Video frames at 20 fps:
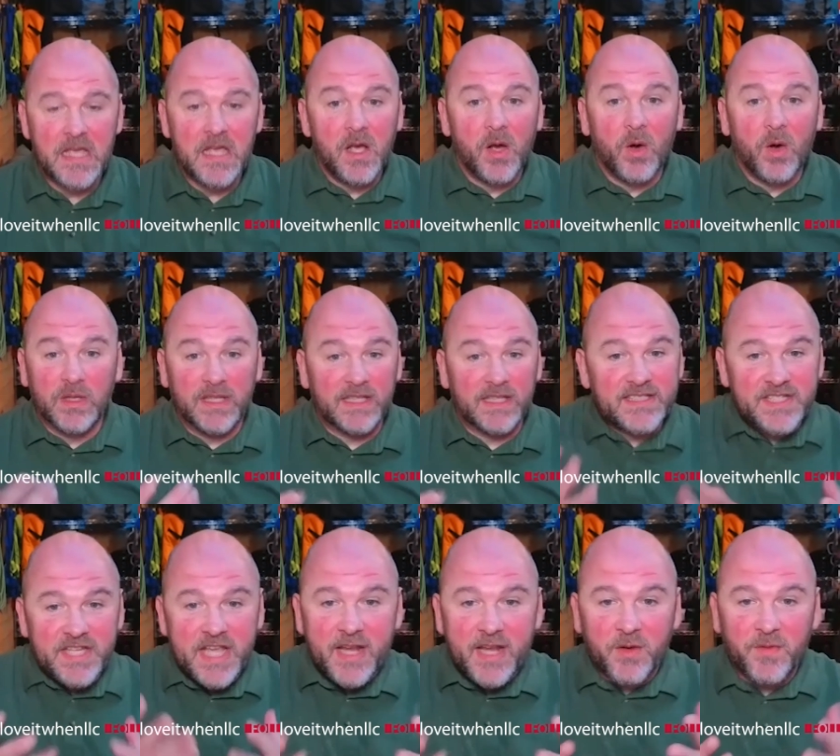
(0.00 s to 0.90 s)
Well, let's
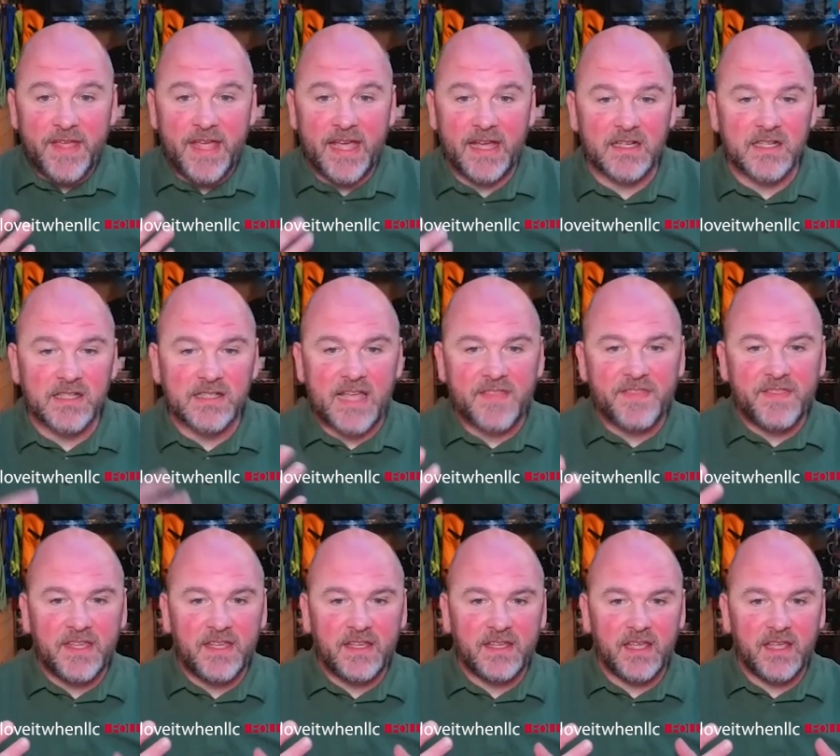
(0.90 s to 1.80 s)
chat on that, because I
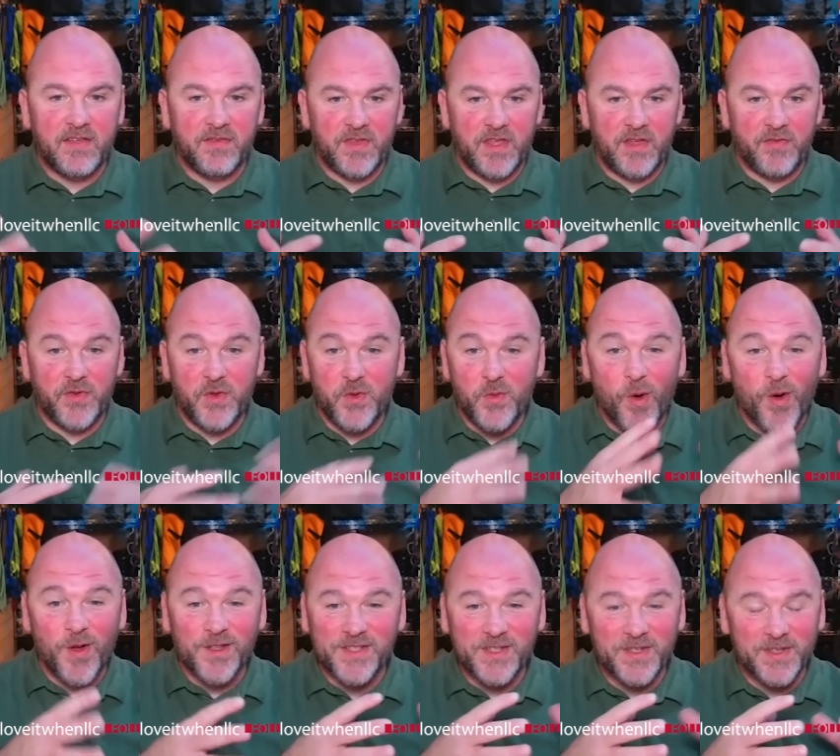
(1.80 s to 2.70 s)
think if you
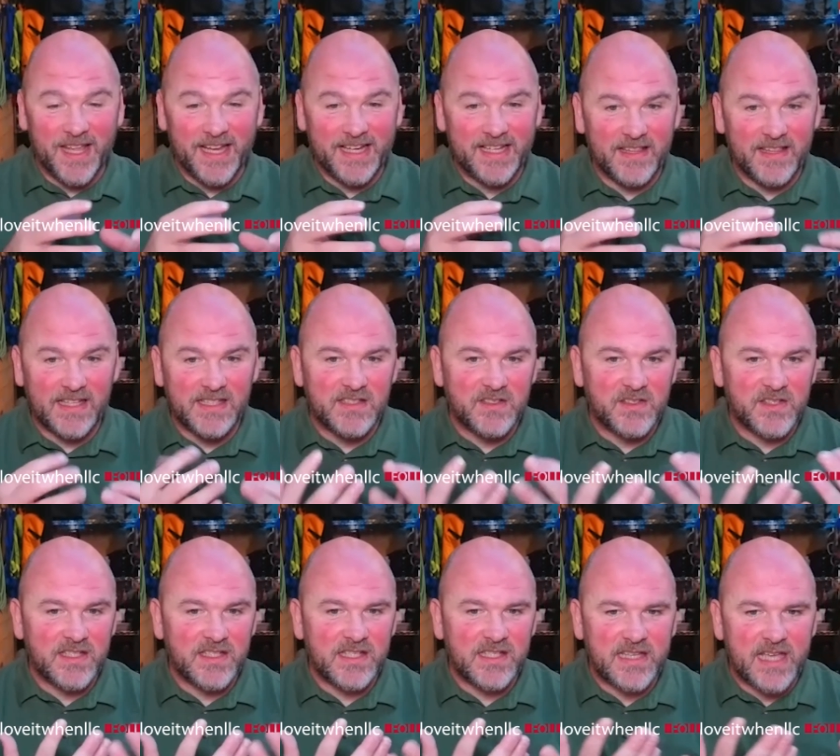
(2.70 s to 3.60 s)
want to, like,
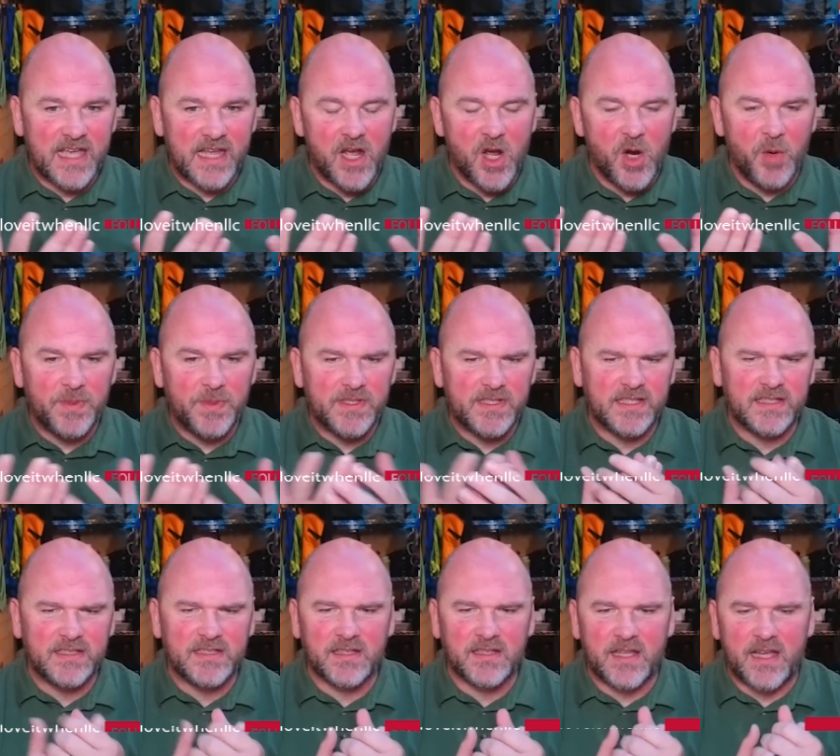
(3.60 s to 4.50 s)
this is kind of opens
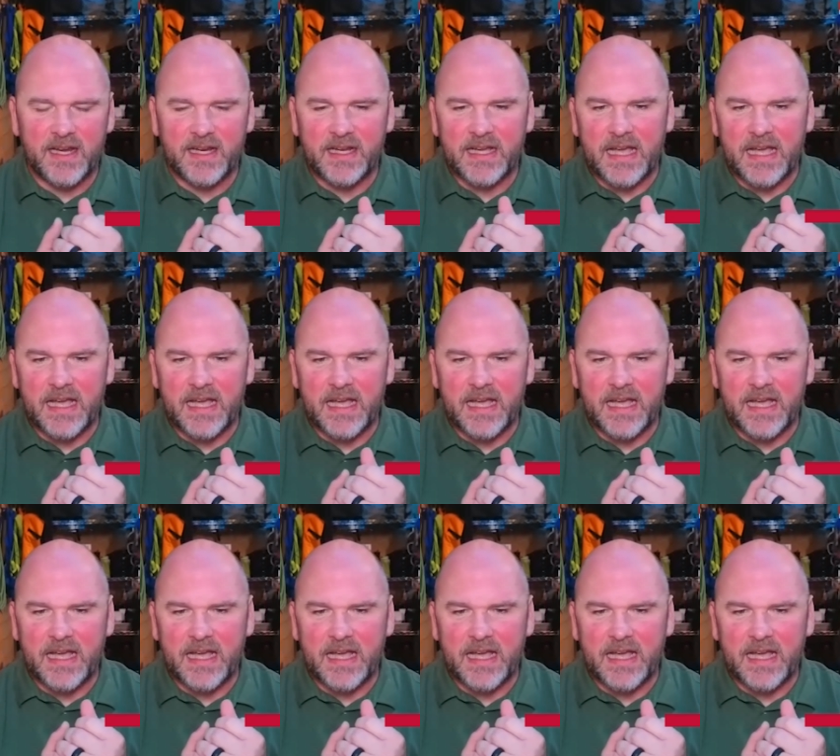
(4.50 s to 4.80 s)
into, like,